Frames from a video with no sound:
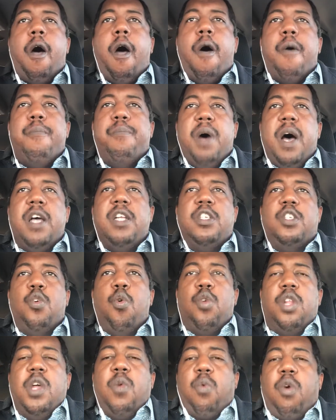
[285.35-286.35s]
But due
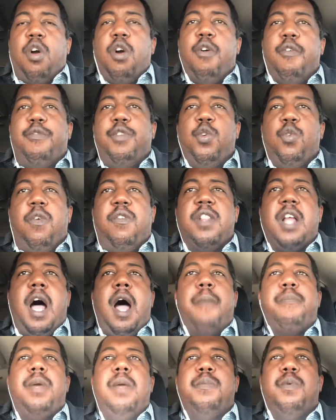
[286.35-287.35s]
to the worldview of a lot
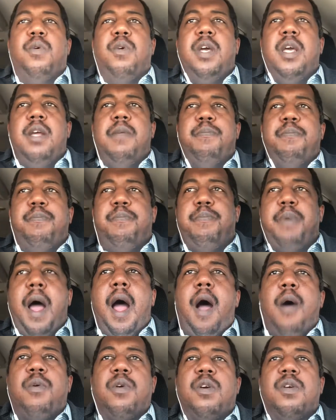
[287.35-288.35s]
of people in
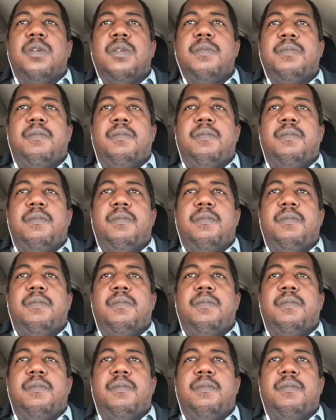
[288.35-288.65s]
power,